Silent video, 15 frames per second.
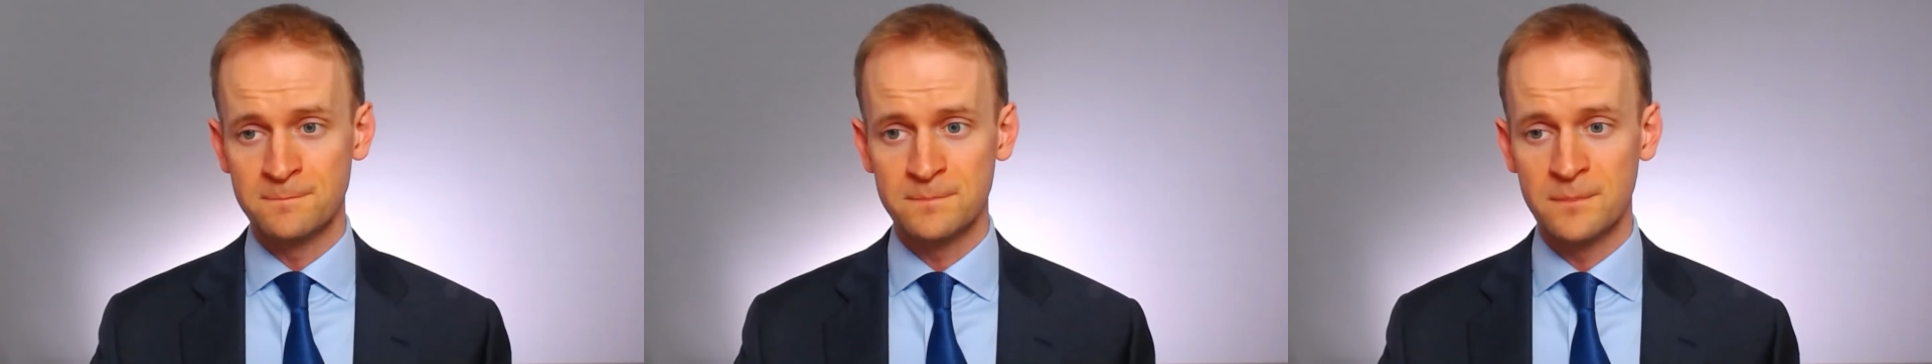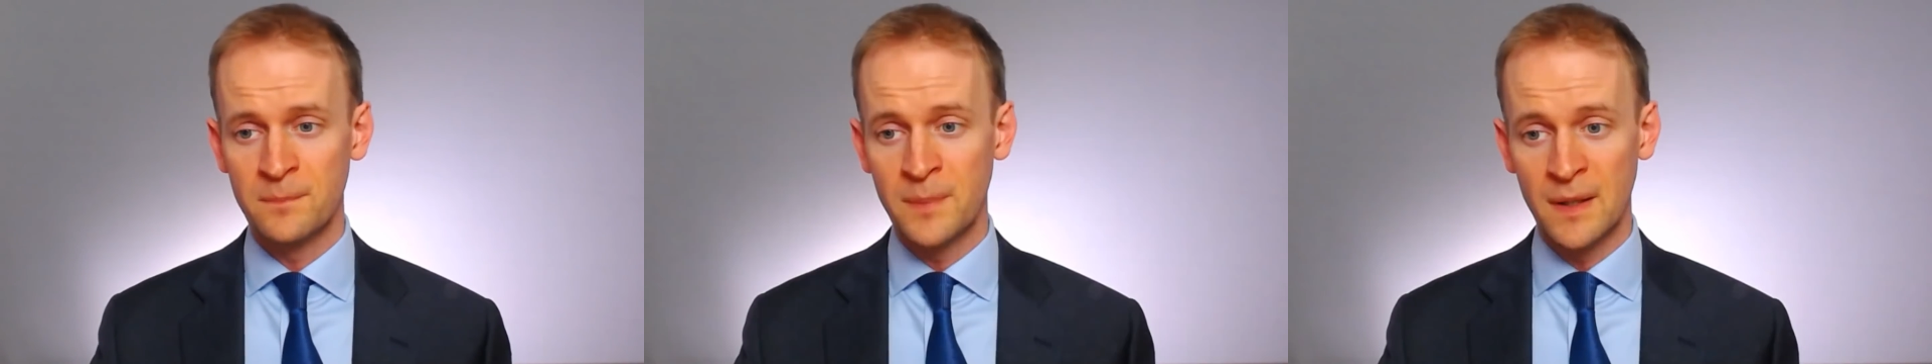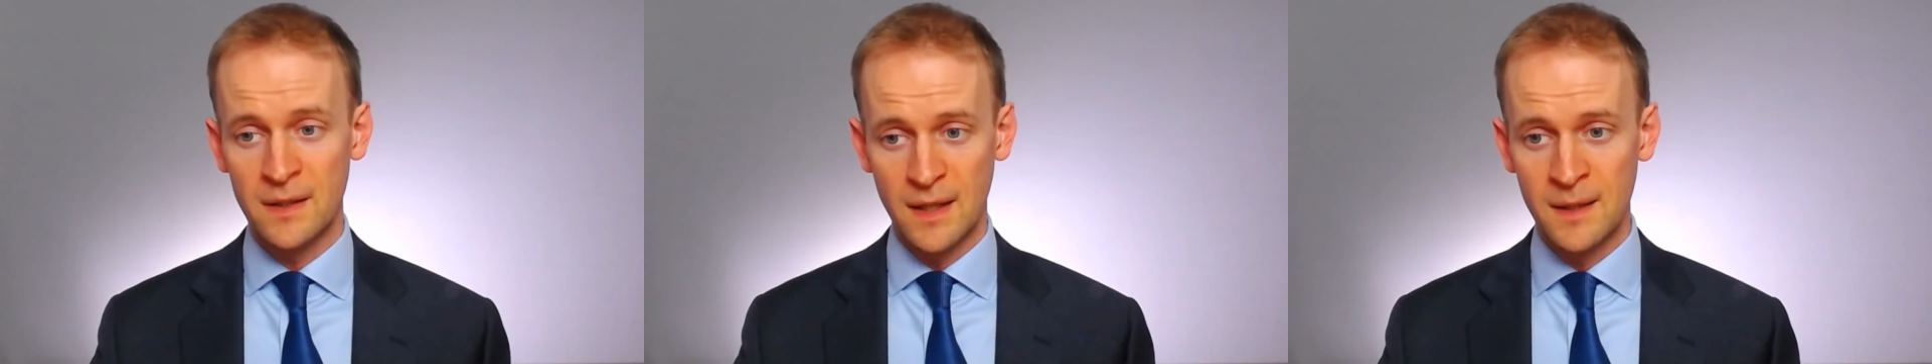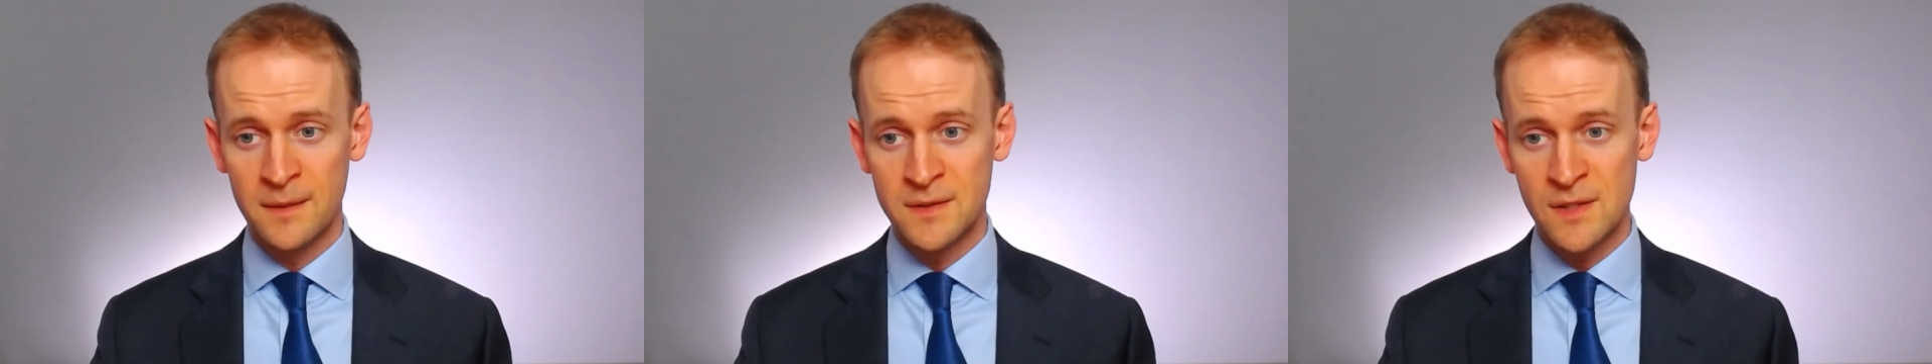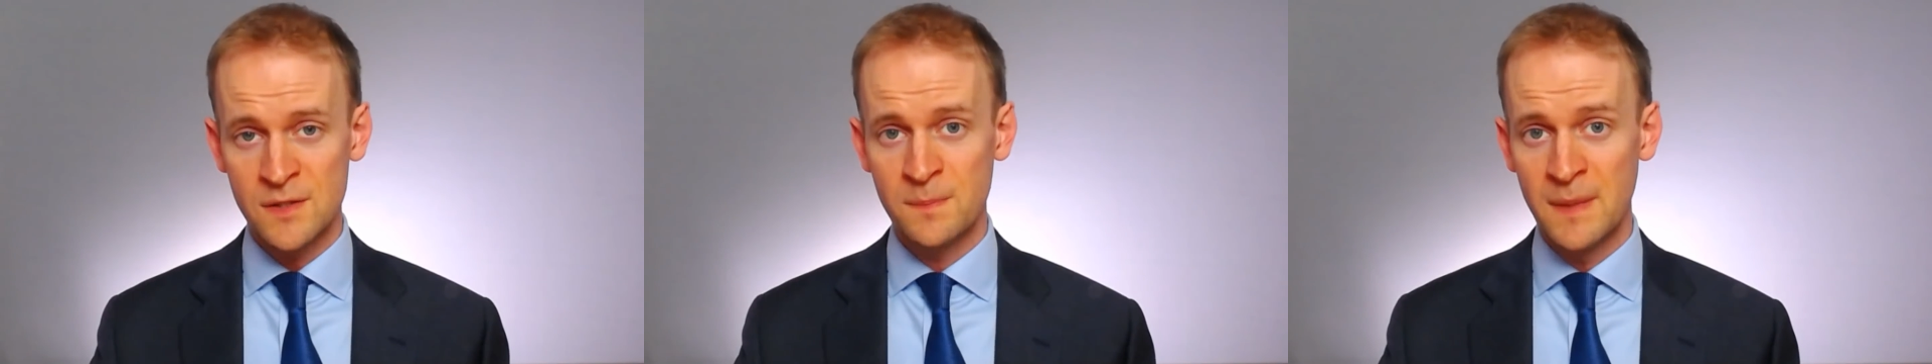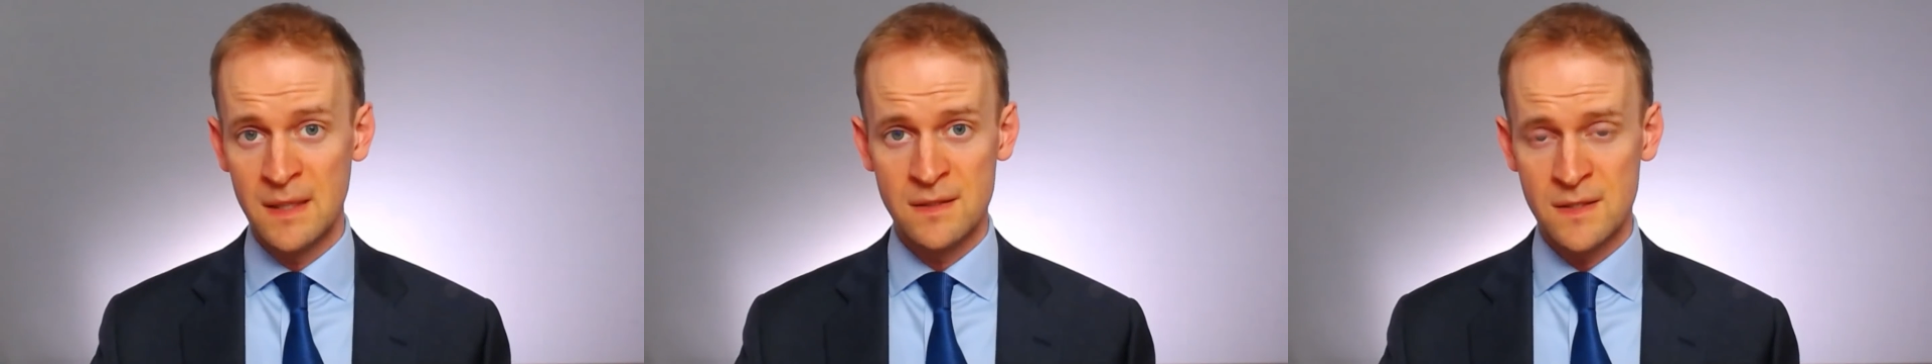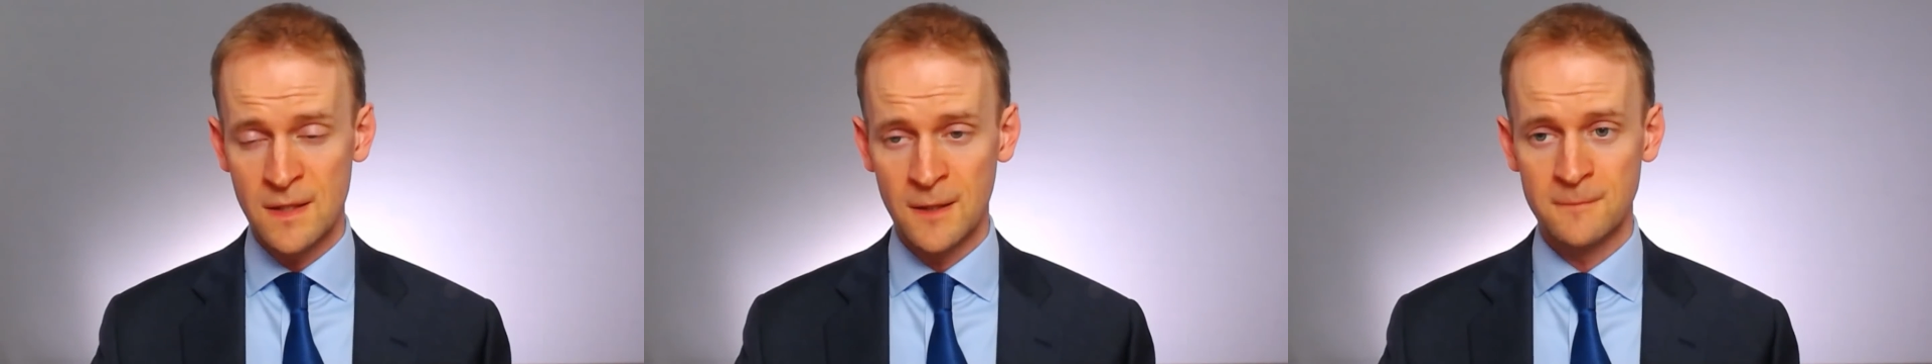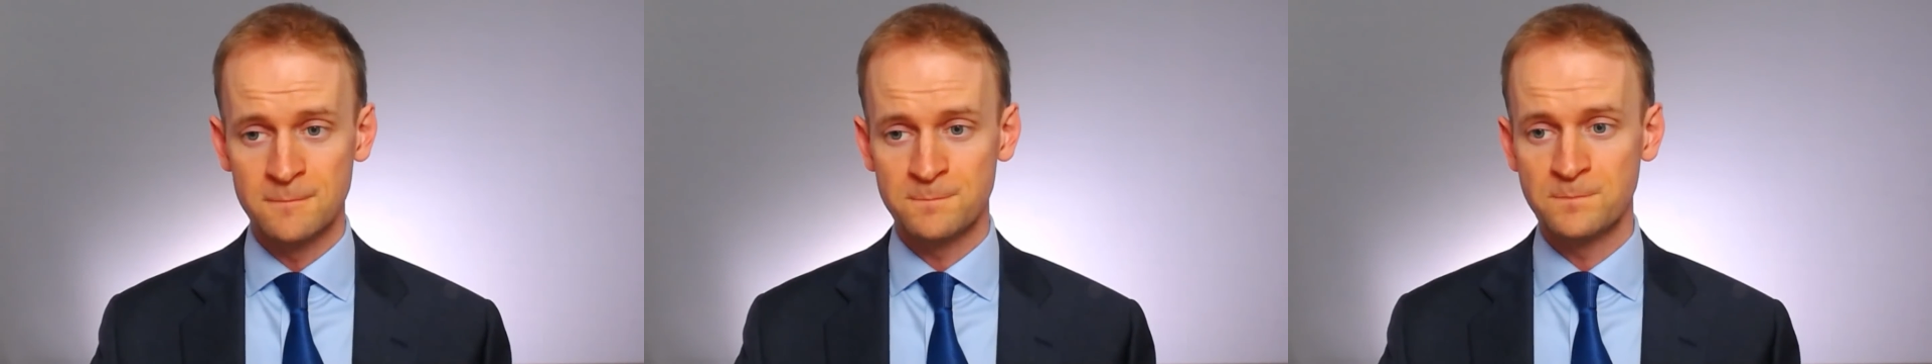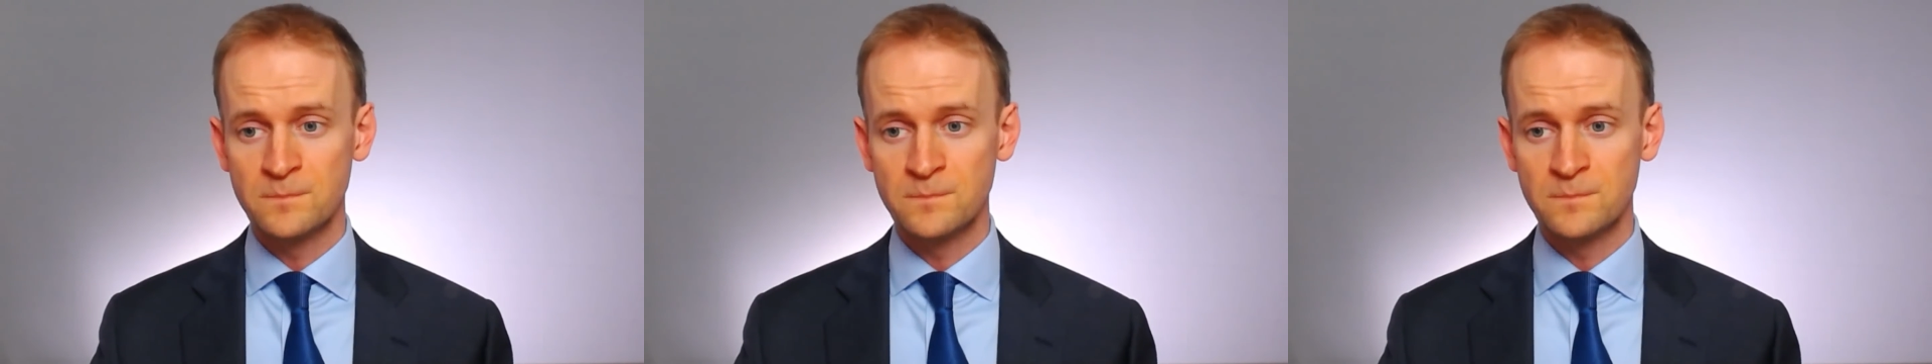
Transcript: But it just means that